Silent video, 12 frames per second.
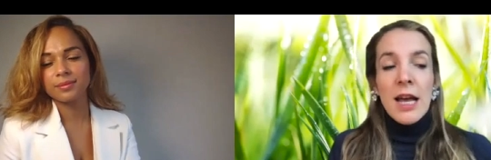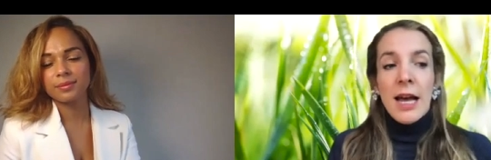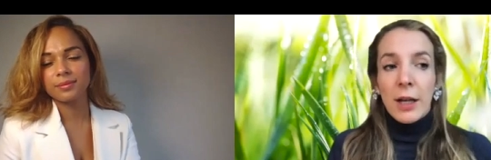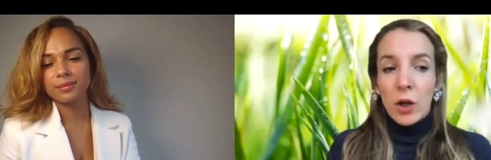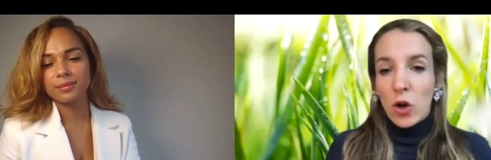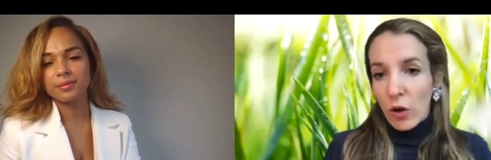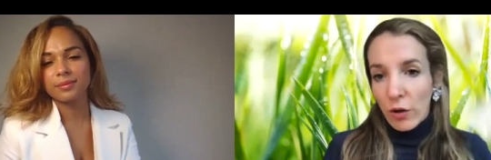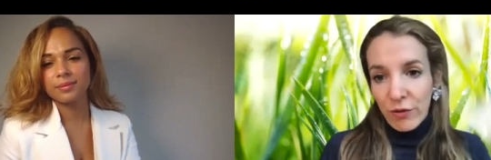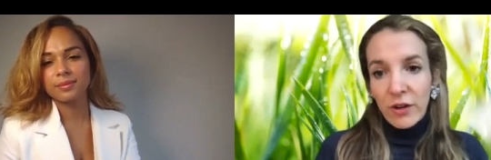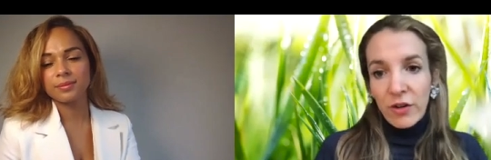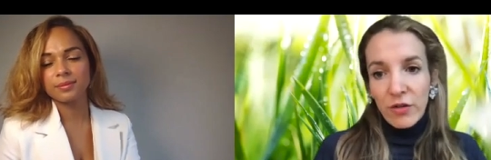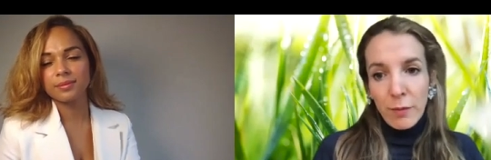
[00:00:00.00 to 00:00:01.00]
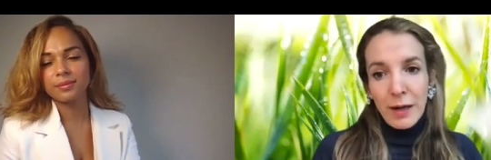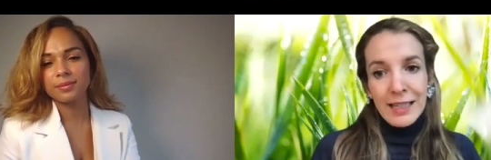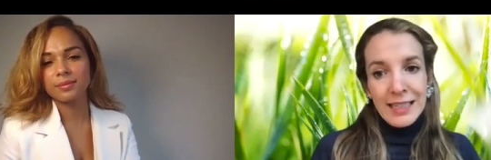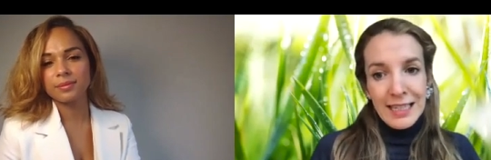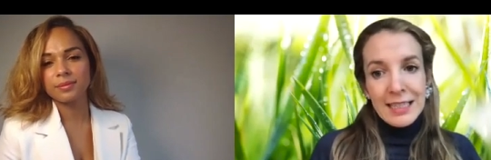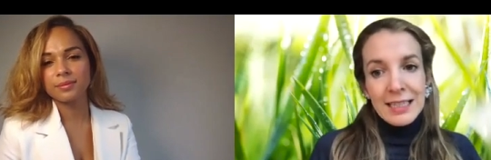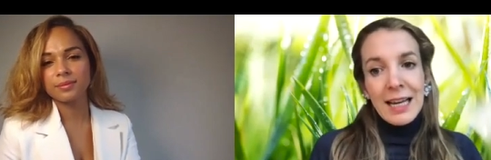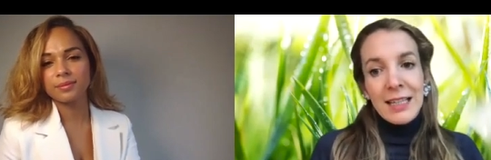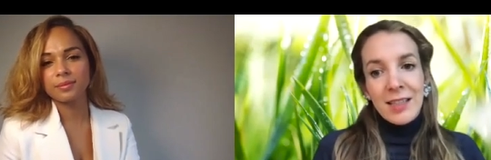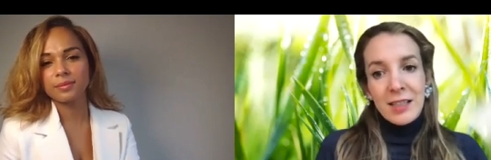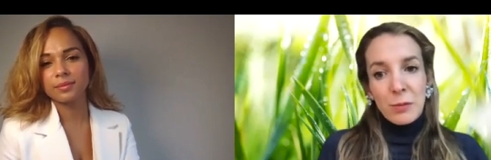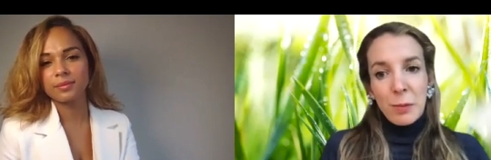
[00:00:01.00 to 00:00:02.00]
Speaker 1: And a girlfriend of mine, Geeta, has
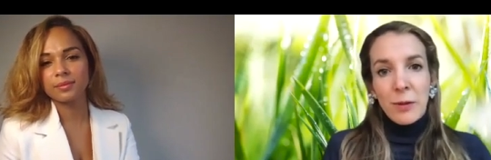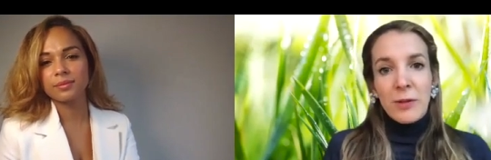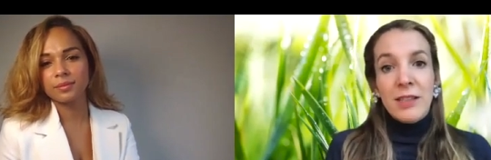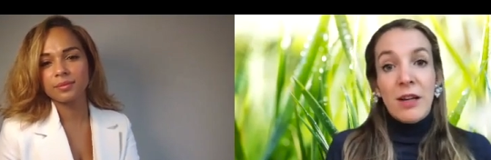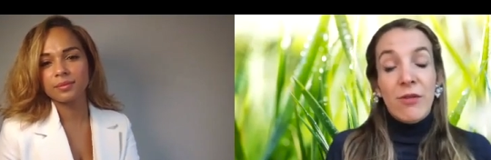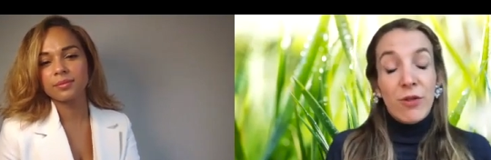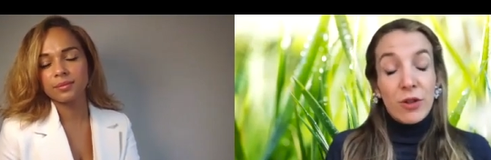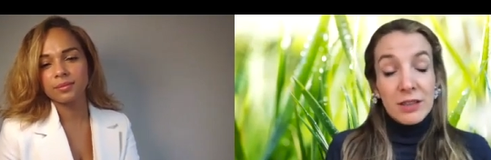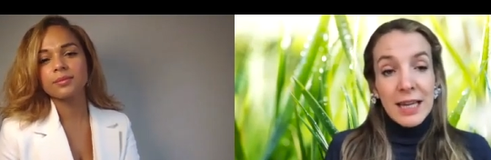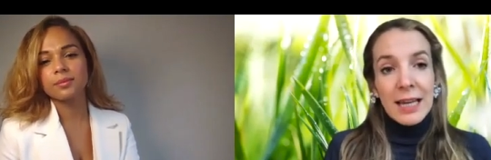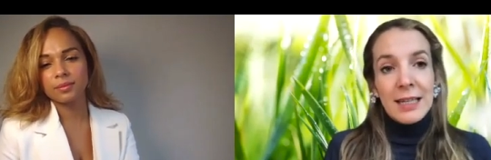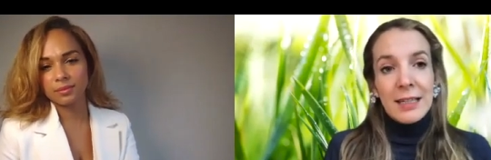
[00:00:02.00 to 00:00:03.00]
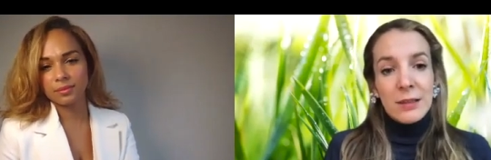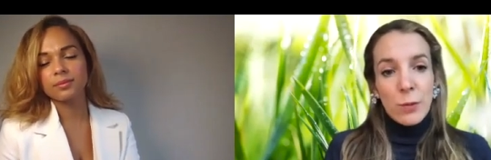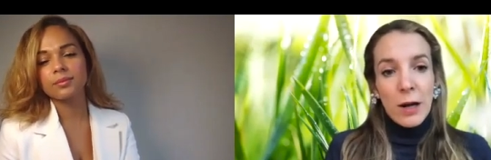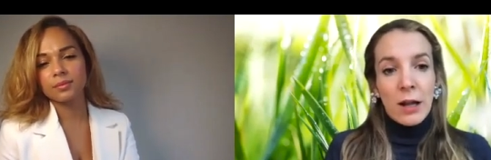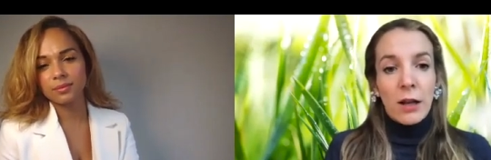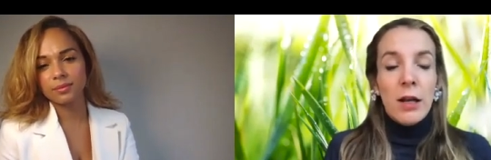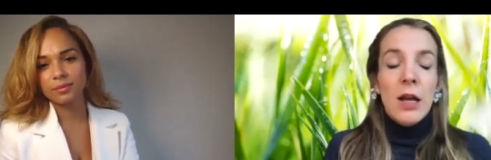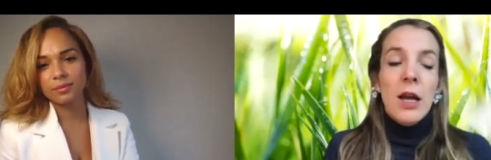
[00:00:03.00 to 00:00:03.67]
experienced that firsthand as well.